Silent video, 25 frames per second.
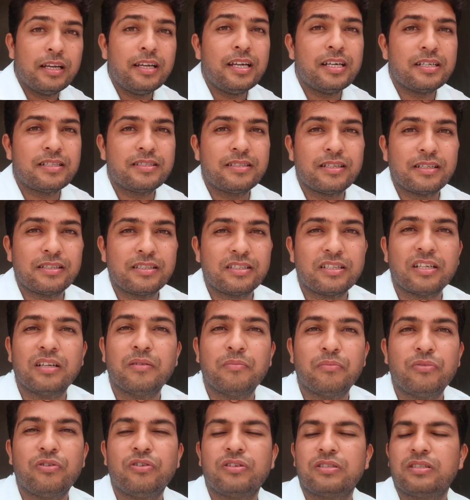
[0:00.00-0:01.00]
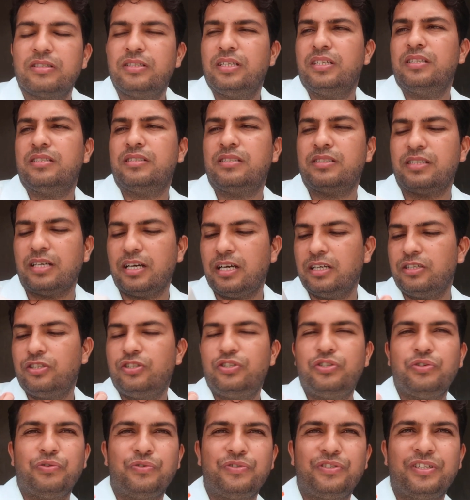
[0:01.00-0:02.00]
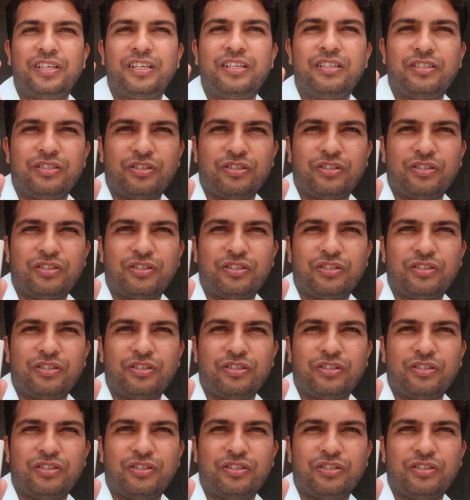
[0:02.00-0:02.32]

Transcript: Let's just unbox this Tukzer